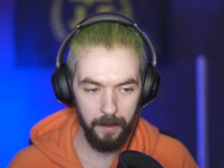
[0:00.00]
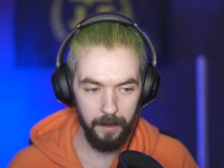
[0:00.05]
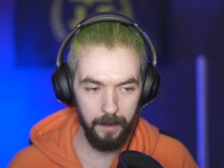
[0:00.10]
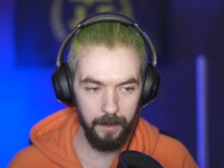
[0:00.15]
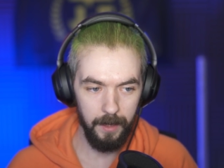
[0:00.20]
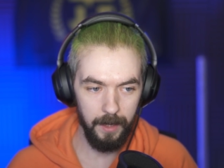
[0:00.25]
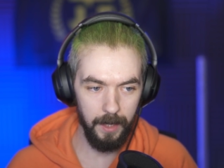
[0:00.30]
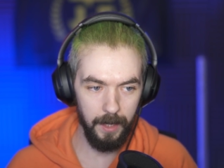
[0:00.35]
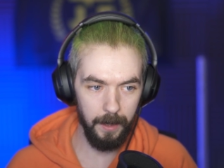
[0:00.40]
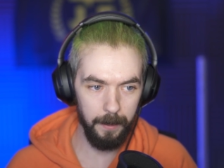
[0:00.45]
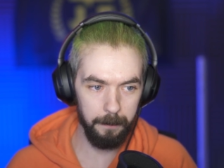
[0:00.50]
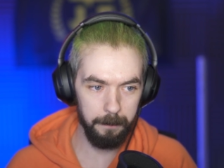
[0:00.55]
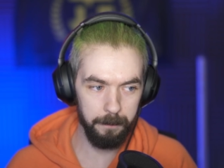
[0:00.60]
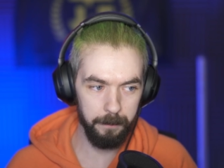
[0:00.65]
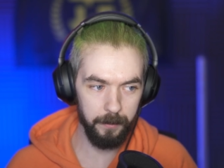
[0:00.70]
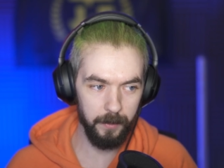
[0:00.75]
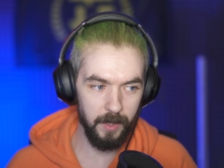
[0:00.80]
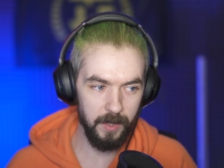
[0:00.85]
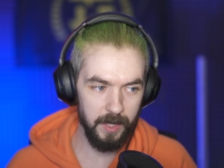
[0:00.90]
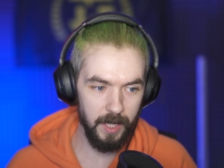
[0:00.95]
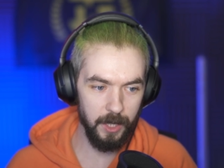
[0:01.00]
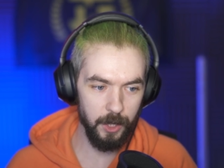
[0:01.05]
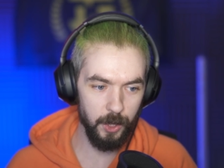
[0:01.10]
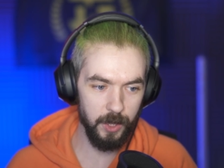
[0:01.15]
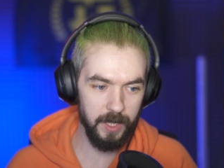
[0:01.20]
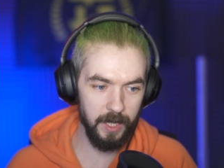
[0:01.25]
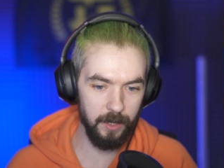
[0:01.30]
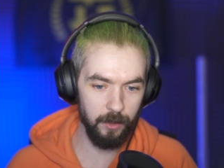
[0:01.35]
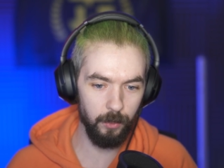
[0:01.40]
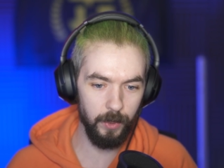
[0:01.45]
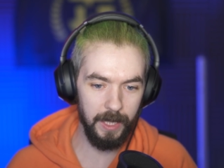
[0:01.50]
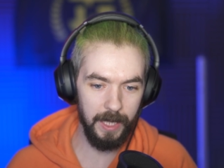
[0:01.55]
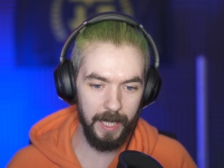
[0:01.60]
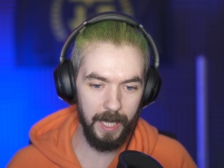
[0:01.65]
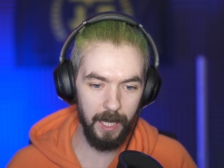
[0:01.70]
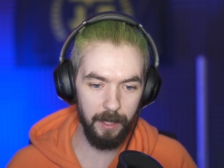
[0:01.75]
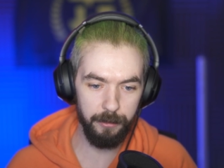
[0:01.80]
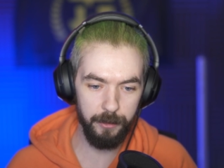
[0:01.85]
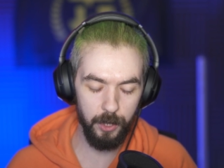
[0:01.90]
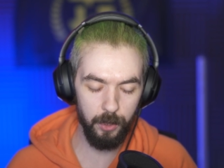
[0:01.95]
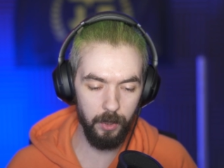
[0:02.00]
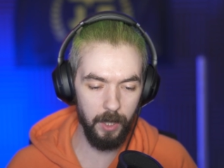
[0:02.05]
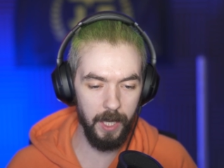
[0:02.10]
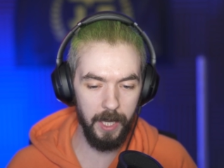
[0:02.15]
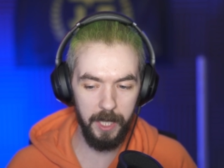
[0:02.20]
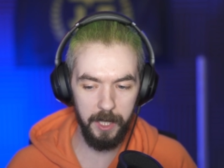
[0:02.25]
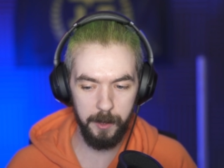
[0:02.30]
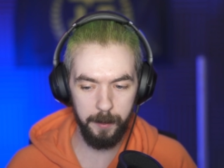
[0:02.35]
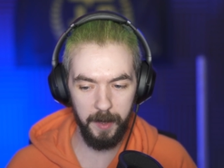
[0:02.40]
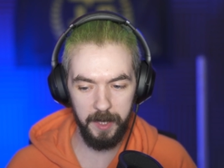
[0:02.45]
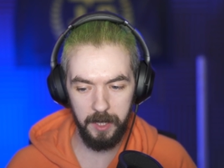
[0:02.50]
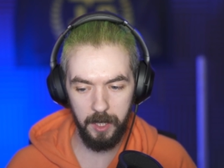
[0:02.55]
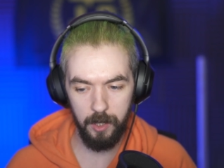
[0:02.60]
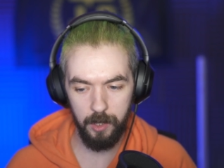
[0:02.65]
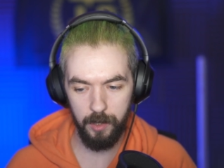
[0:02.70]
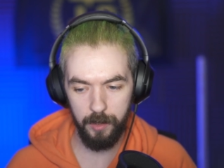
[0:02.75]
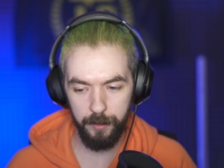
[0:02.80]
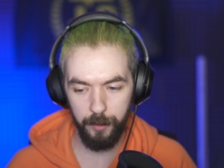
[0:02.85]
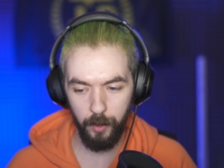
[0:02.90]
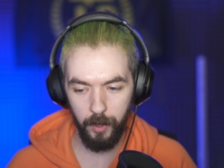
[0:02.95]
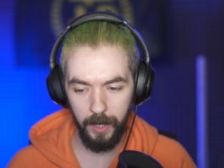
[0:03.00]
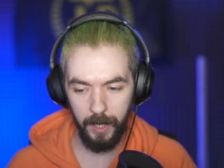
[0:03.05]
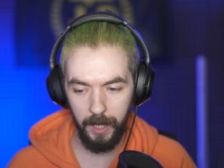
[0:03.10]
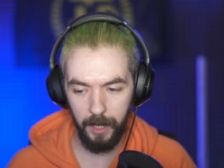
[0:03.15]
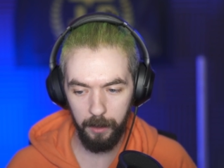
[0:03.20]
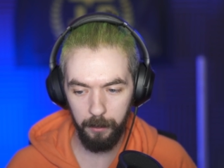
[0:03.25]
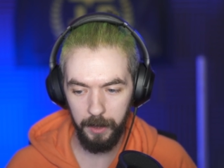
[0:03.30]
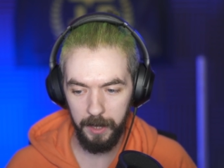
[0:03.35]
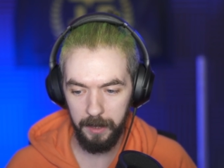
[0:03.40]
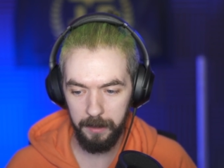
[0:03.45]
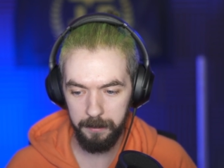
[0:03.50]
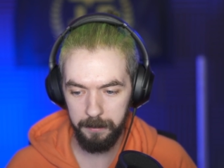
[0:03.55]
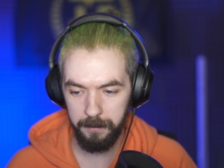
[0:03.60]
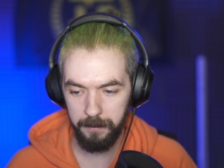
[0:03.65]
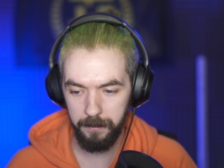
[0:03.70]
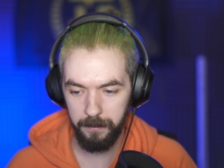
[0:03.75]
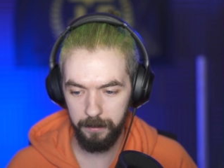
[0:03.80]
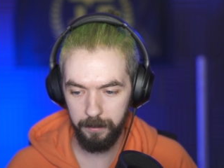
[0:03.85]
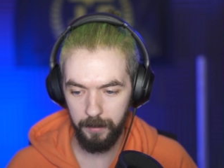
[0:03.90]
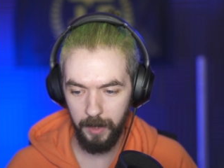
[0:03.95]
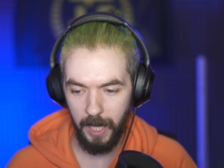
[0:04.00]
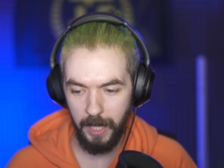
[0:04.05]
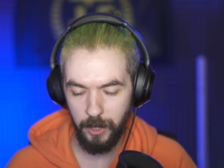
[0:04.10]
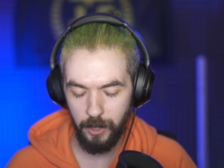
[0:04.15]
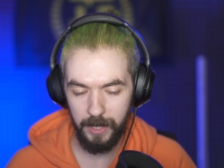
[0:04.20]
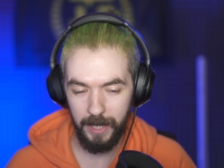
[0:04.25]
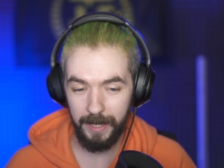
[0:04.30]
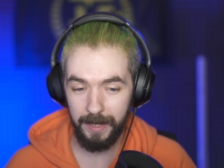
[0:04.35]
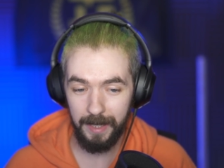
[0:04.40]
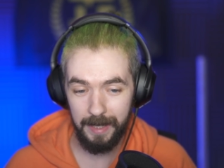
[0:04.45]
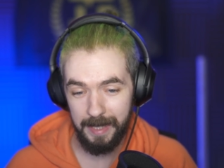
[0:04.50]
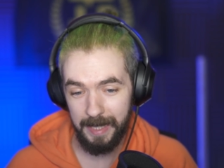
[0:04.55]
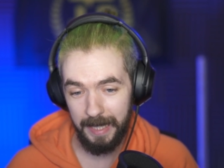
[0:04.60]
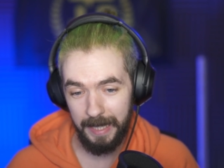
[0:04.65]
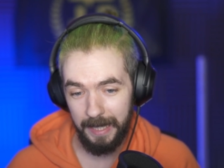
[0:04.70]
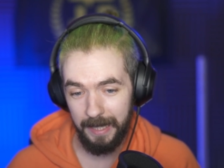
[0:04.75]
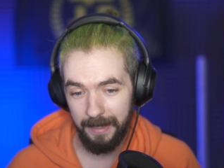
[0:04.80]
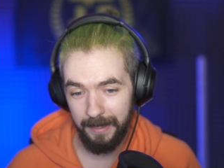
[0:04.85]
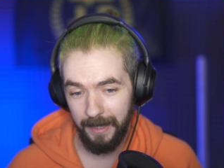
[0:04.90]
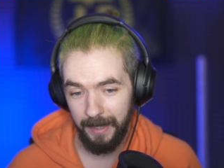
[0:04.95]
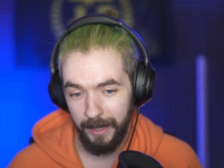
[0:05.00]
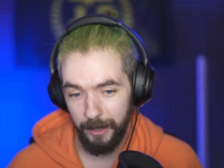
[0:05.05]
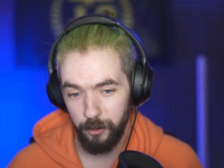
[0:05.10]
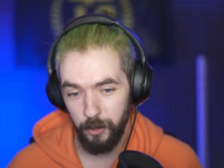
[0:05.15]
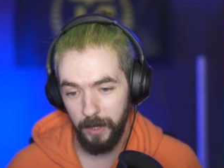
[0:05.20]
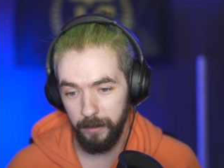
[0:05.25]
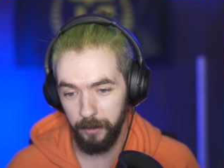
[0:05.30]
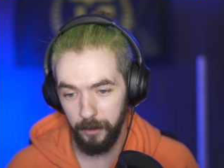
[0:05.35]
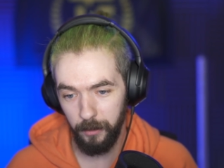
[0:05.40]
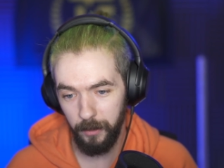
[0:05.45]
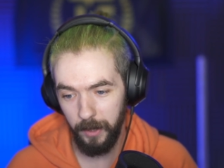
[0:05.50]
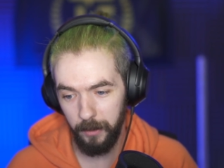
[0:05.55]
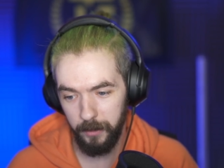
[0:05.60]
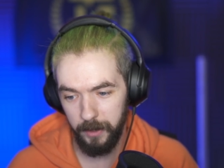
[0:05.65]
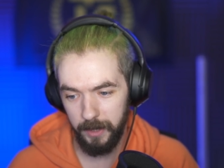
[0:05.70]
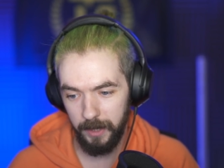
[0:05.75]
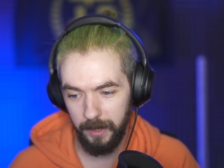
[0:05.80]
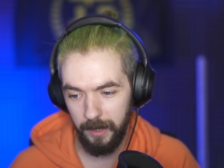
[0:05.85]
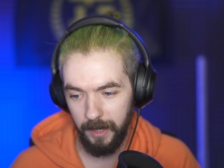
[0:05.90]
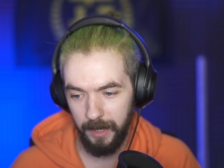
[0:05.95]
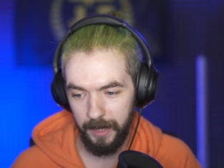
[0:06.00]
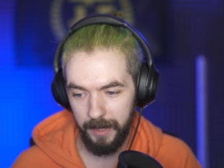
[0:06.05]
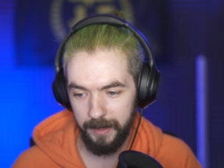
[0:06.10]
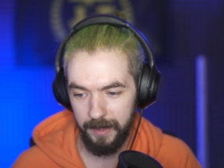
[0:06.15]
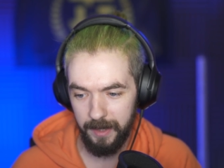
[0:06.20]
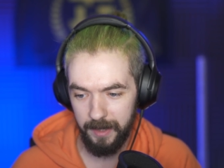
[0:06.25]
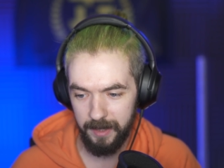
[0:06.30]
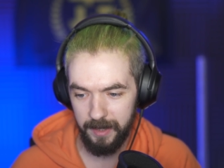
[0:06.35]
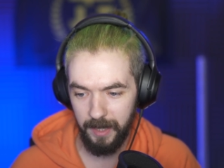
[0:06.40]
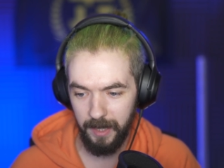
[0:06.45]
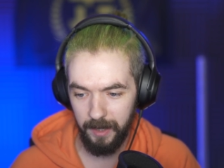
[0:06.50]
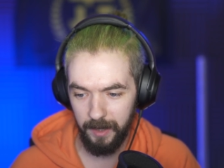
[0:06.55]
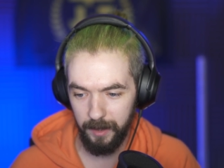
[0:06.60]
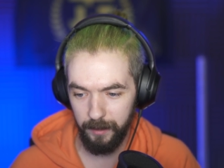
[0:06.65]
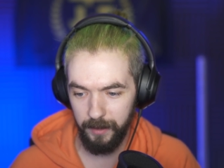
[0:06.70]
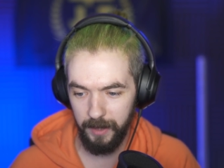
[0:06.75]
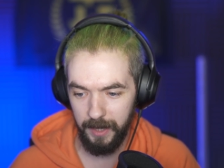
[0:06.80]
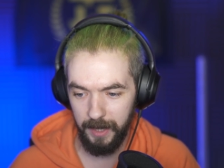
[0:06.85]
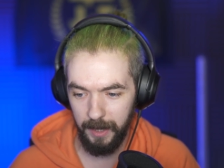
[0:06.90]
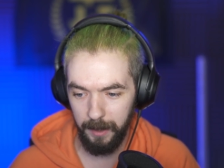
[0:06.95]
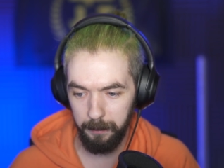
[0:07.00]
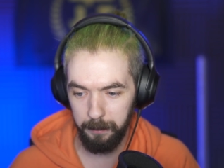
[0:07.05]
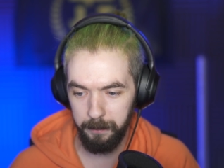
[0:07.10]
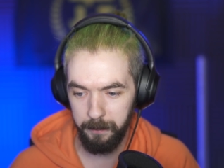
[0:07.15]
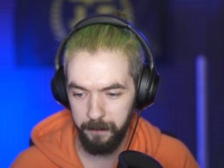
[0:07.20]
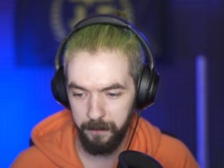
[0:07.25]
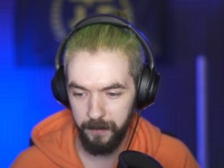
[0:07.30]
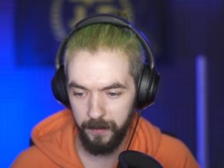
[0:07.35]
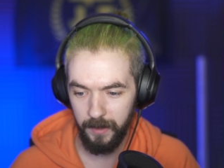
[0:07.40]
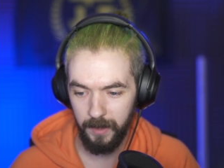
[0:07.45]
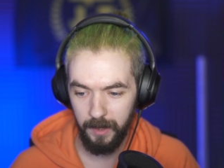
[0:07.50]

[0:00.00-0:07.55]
Because I just didn't really have too high expectations for it anyway. I just like the city. I like driving around in it. I like the aesthetic of the game.